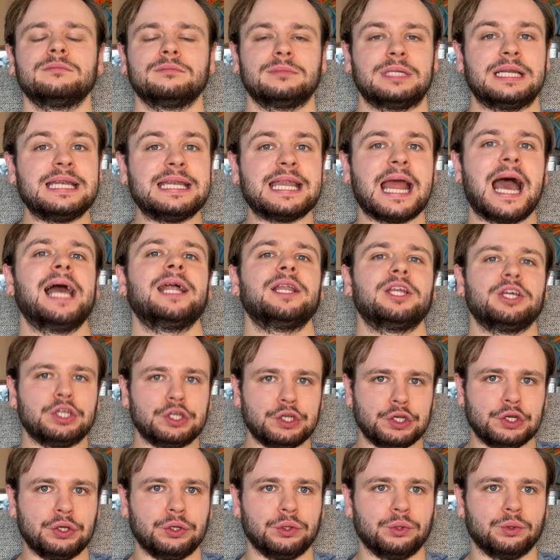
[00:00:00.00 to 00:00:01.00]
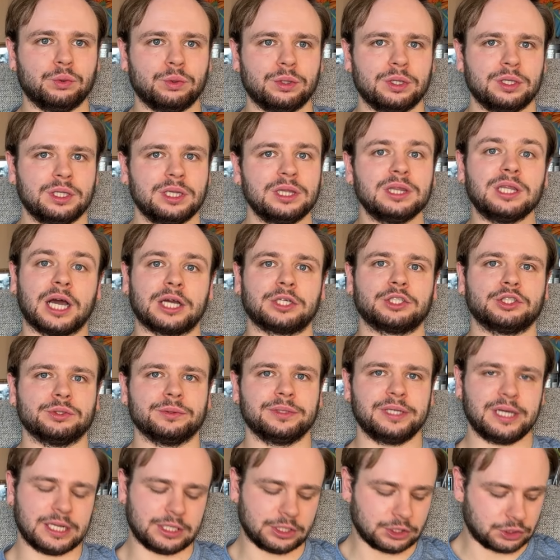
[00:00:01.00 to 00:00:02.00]
net new
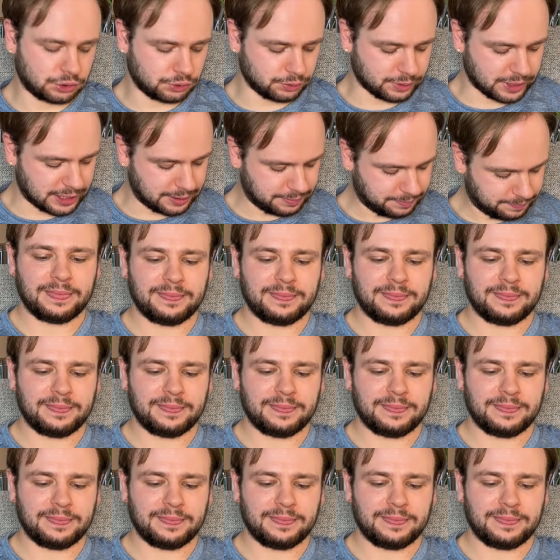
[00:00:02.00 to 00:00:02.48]
luxury industry.